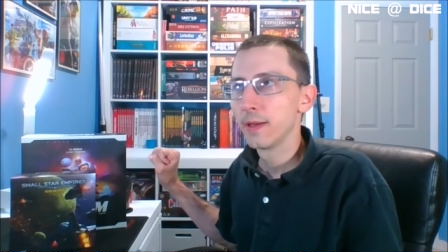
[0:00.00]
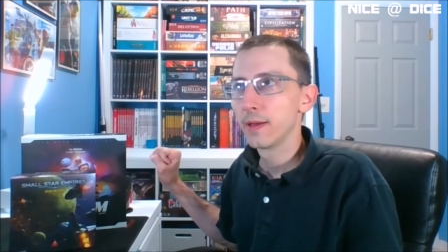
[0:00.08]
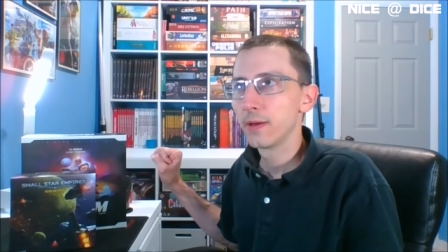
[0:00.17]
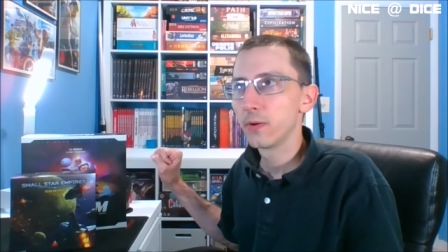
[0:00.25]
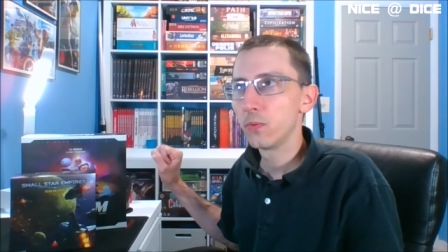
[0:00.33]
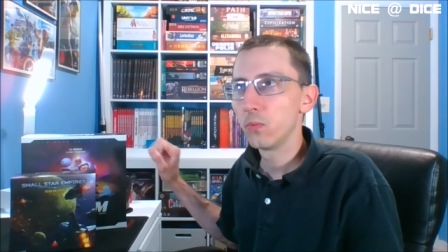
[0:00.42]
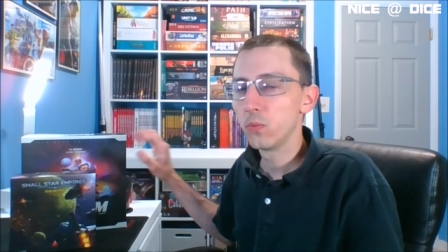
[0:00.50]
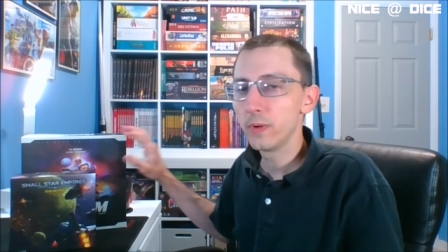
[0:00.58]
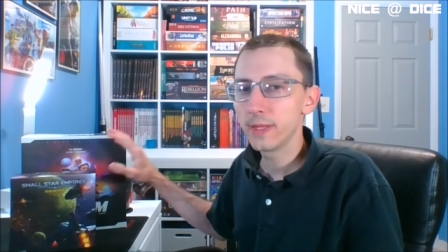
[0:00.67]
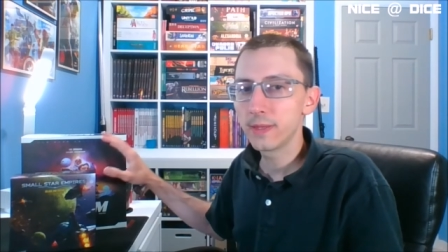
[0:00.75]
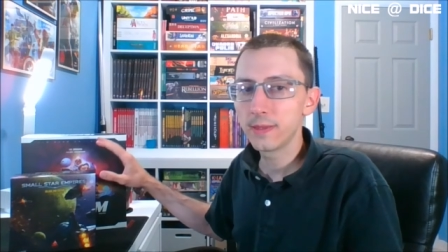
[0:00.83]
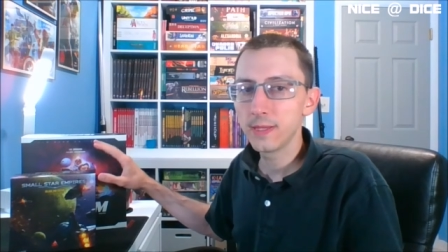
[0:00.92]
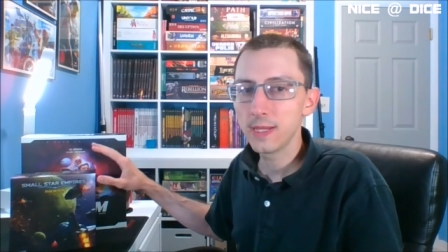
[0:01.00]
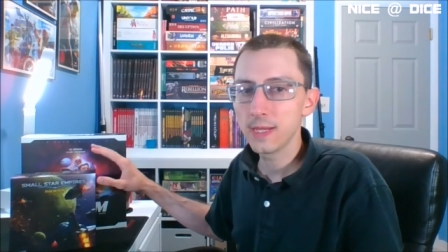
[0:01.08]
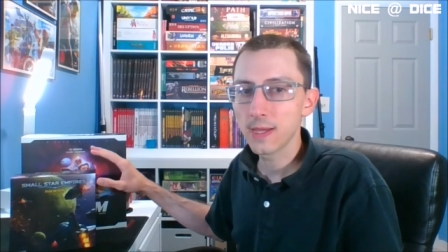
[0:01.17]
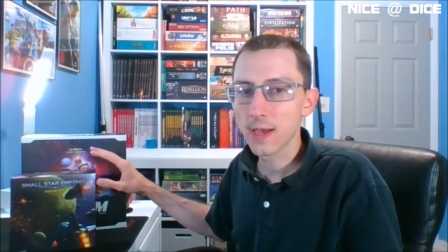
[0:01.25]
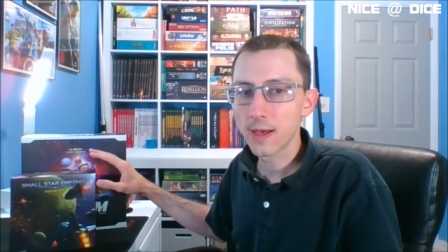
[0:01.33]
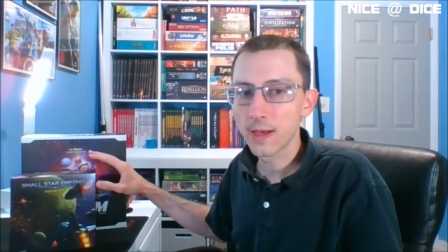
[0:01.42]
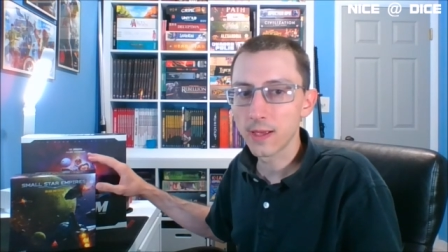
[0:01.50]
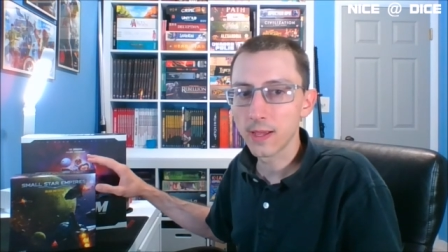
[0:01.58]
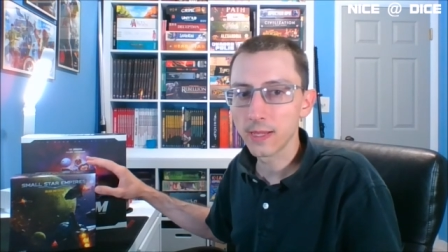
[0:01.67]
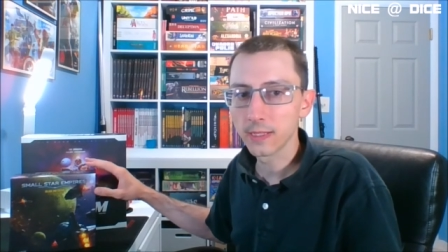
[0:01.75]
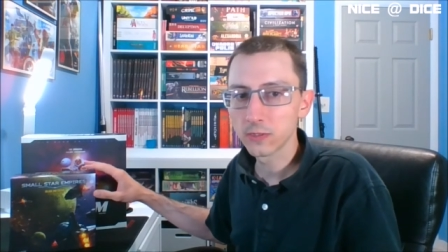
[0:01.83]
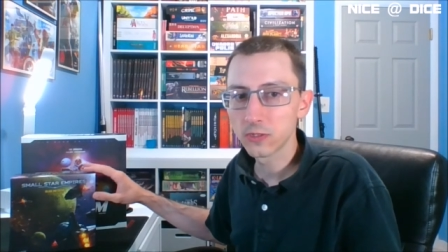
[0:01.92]
With the
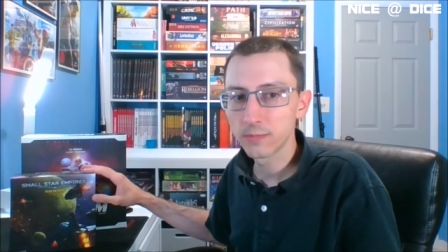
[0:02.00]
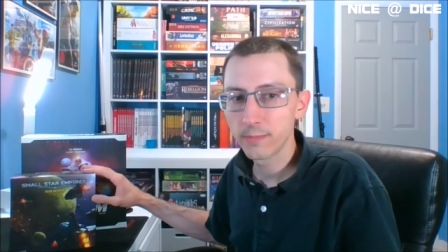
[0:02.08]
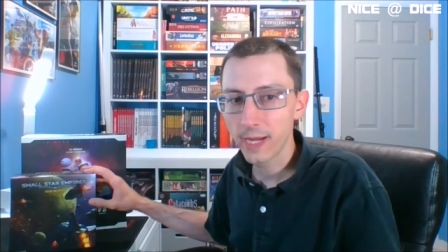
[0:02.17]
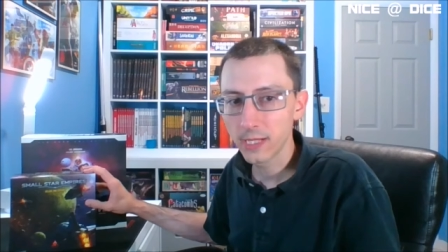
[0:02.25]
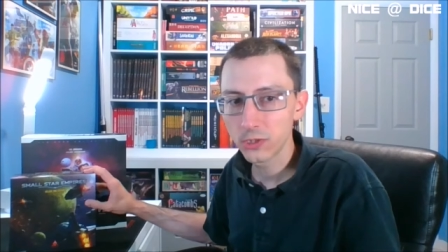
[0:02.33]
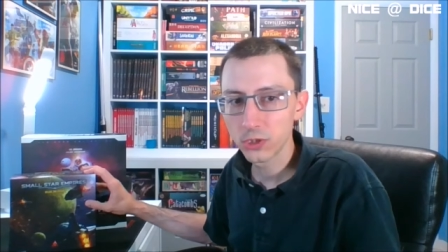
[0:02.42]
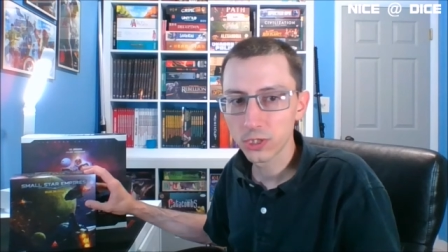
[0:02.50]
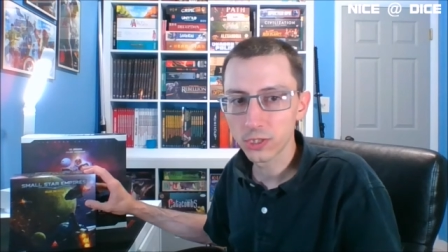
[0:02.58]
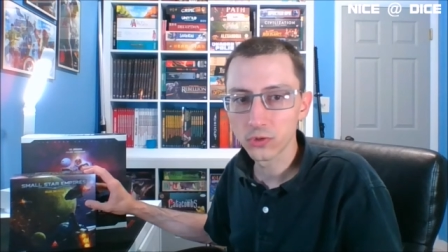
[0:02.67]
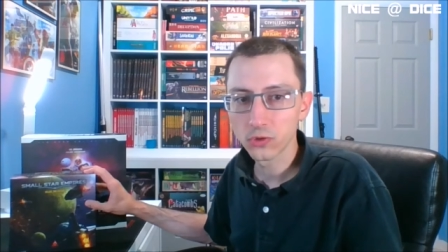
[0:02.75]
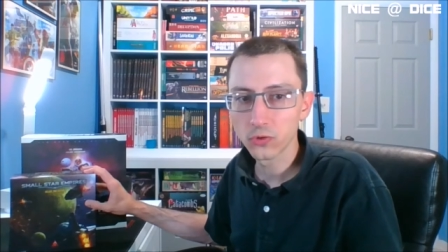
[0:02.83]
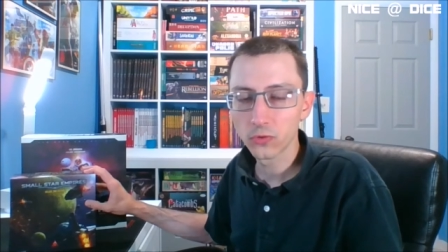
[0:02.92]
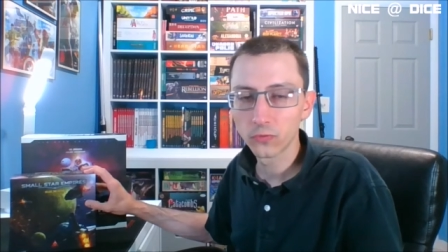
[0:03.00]
expansions